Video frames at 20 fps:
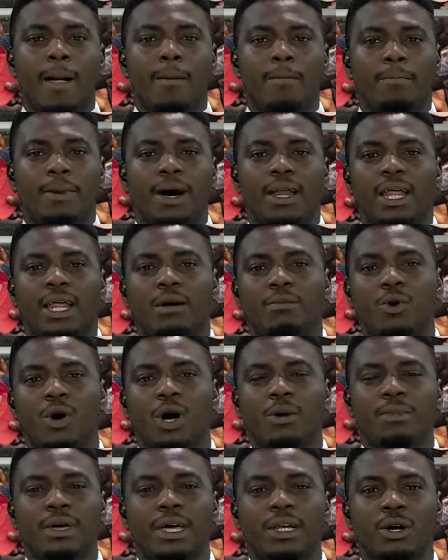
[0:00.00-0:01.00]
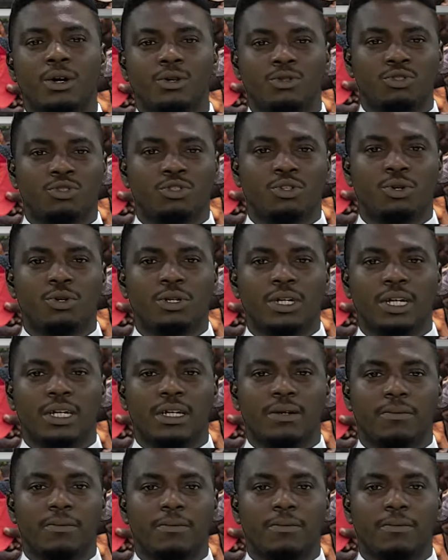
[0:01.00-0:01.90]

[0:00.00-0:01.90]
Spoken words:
Bala Mohammed on zoning.